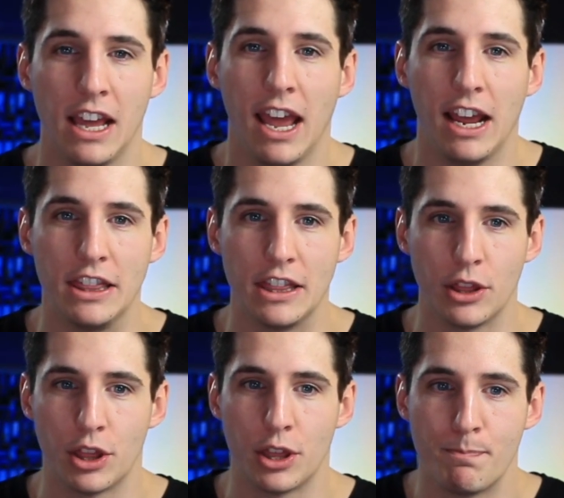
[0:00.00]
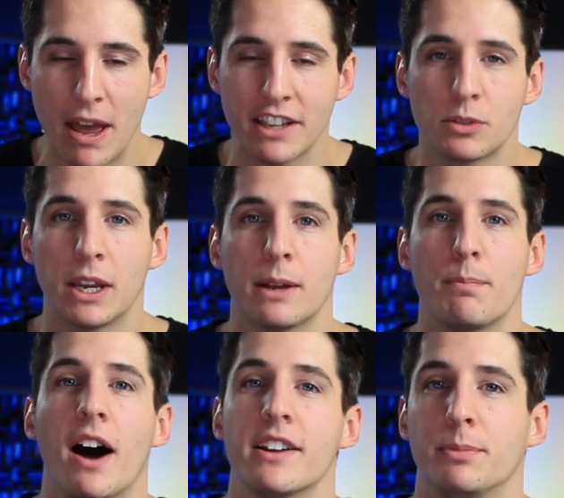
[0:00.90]
And the best we can
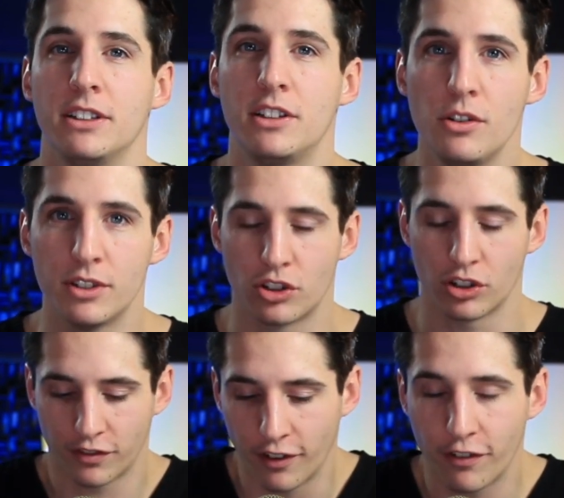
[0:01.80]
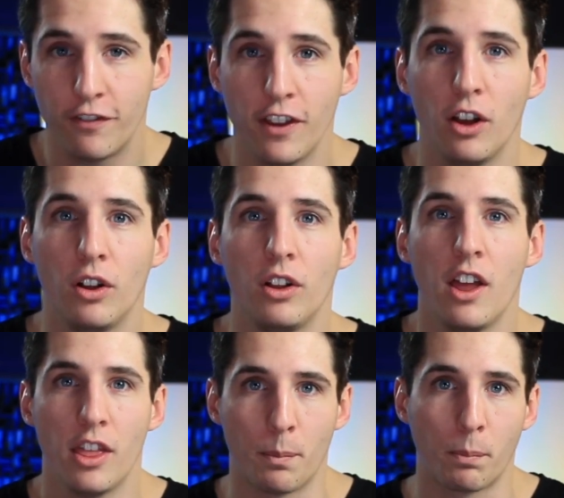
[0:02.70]
possibly do is just fulfill
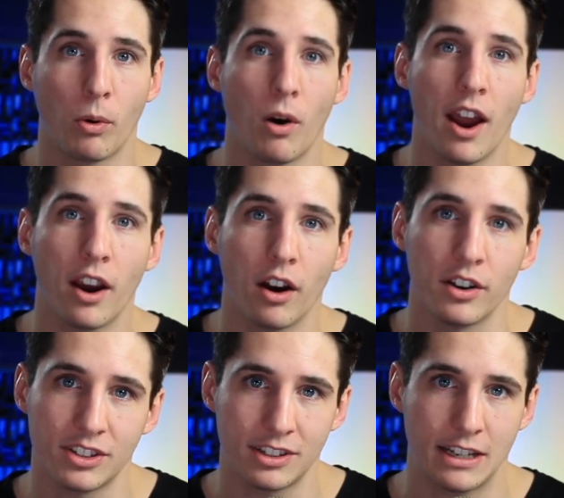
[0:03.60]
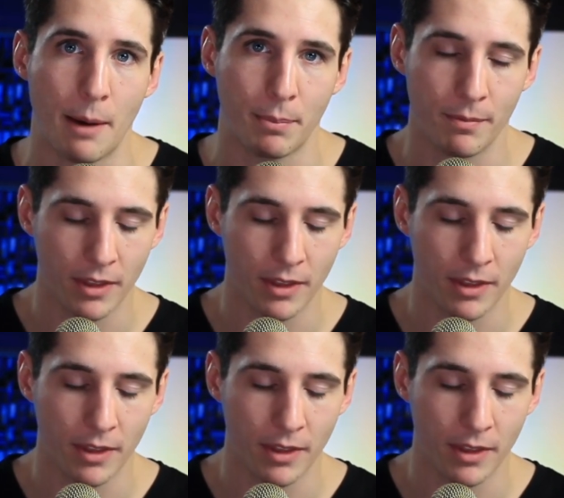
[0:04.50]
the prior step.